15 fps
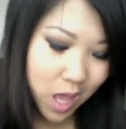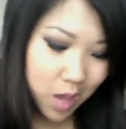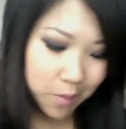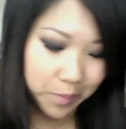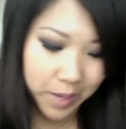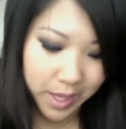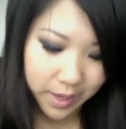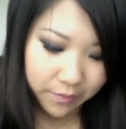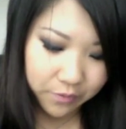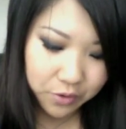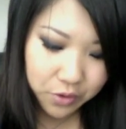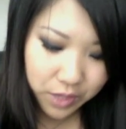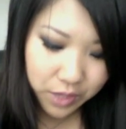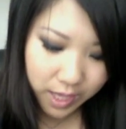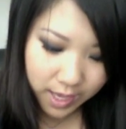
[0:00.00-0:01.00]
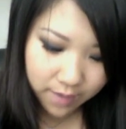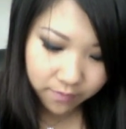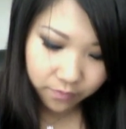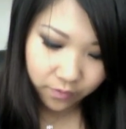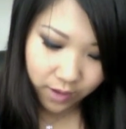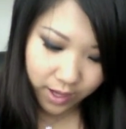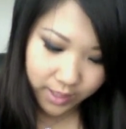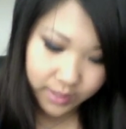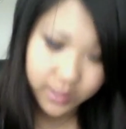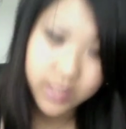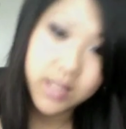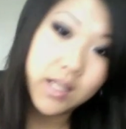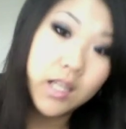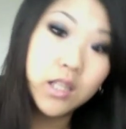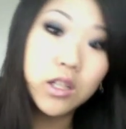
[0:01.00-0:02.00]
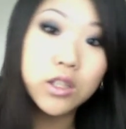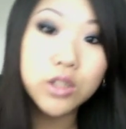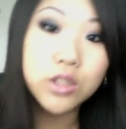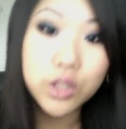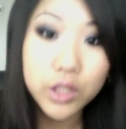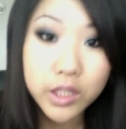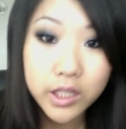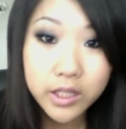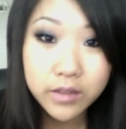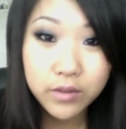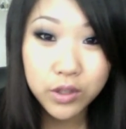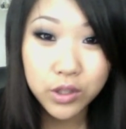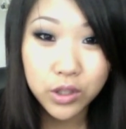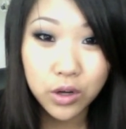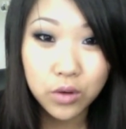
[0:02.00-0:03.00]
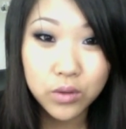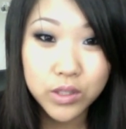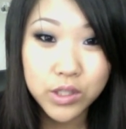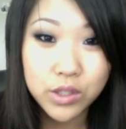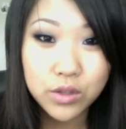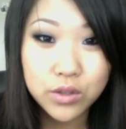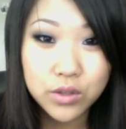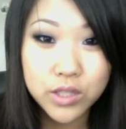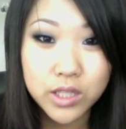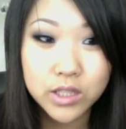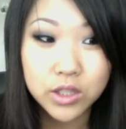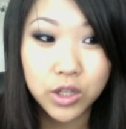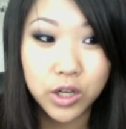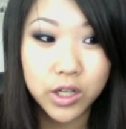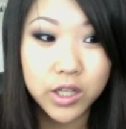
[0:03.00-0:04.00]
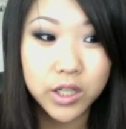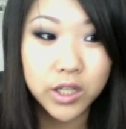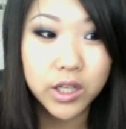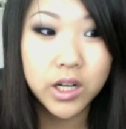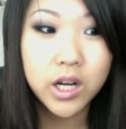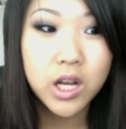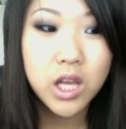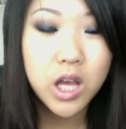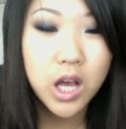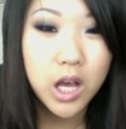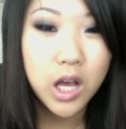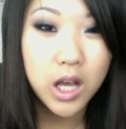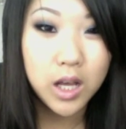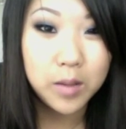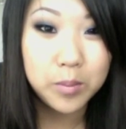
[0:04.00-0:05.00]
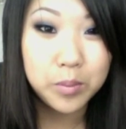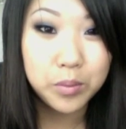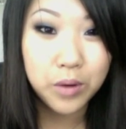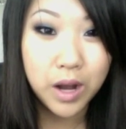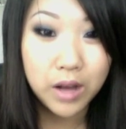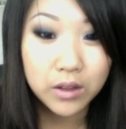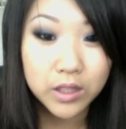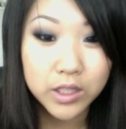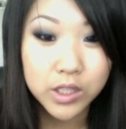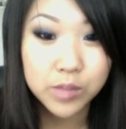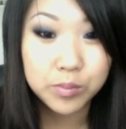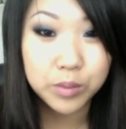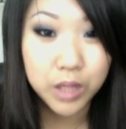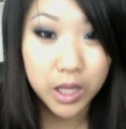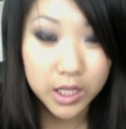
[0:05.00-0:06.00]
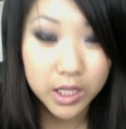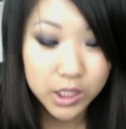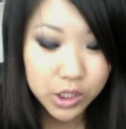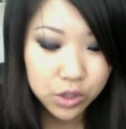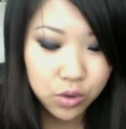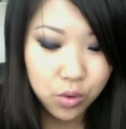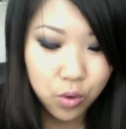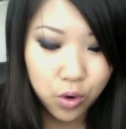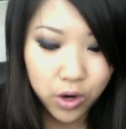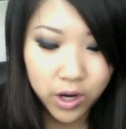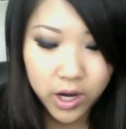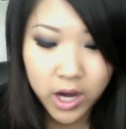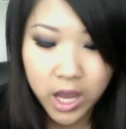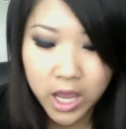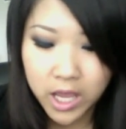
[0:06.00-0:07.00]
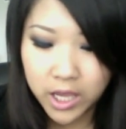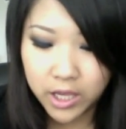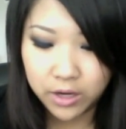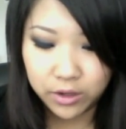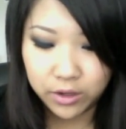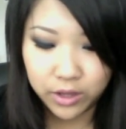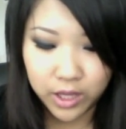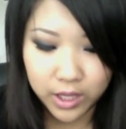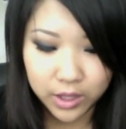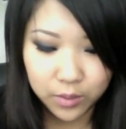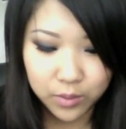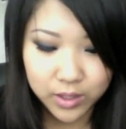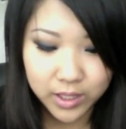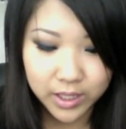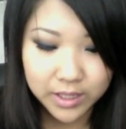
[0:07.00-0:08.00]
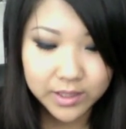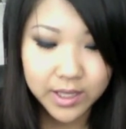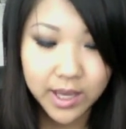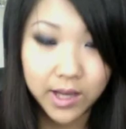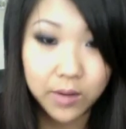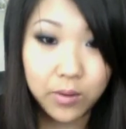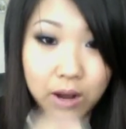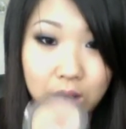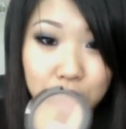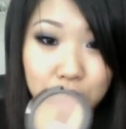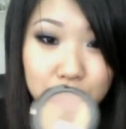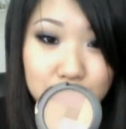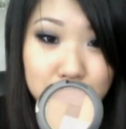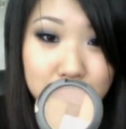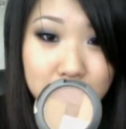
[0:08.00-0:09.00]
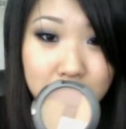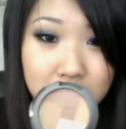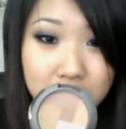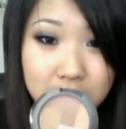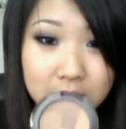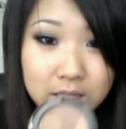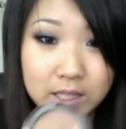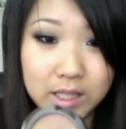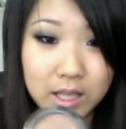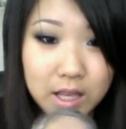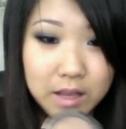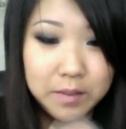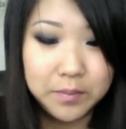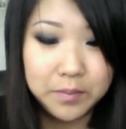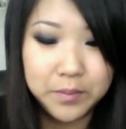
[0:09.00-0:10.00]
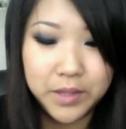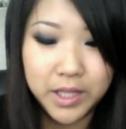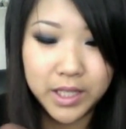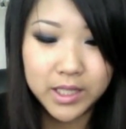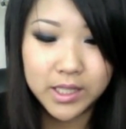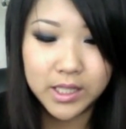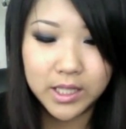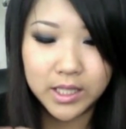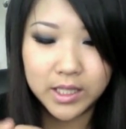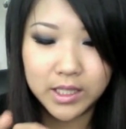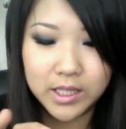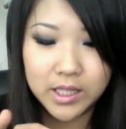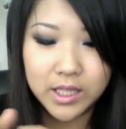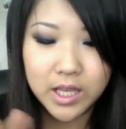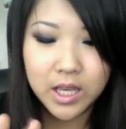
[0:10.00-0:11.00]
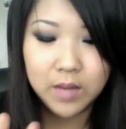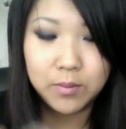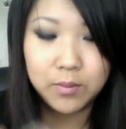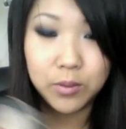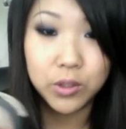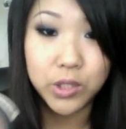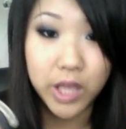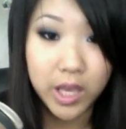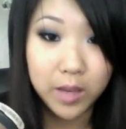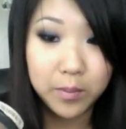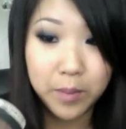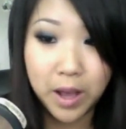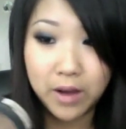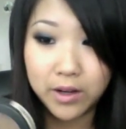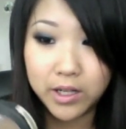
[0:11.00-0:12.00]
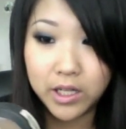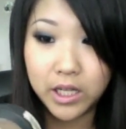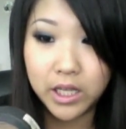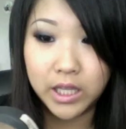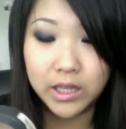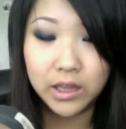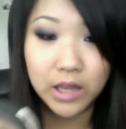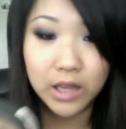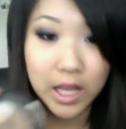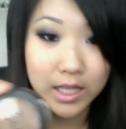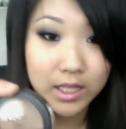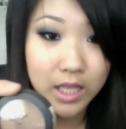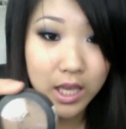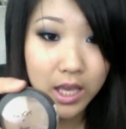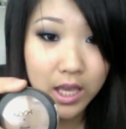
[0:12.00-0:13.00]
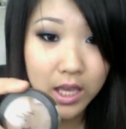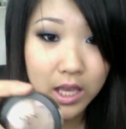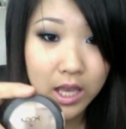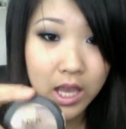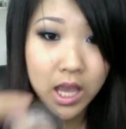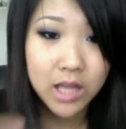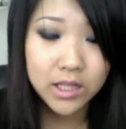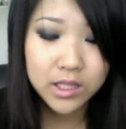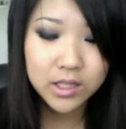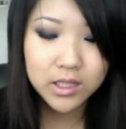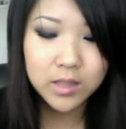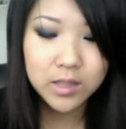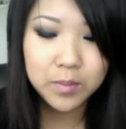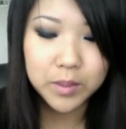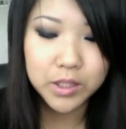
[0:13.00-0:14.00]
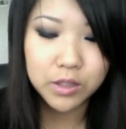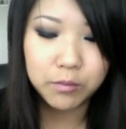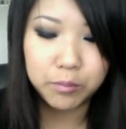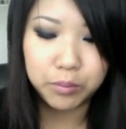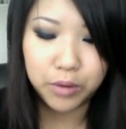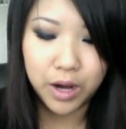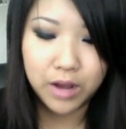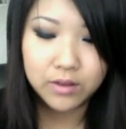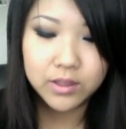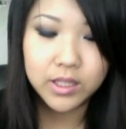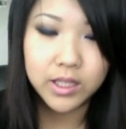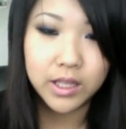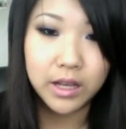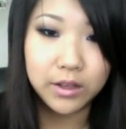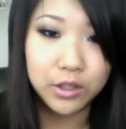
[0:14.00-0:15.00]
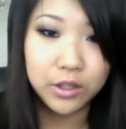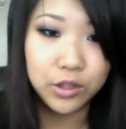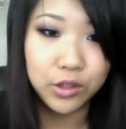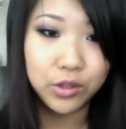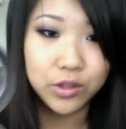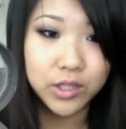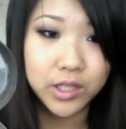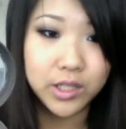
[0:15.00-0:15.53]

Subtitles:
But if you can't find an alternative, you could always use a darker brownish blush, or you know, the other one that I take around with me is NYX's mosaic powder in latte, and it's just a bunch of browns, and how you use it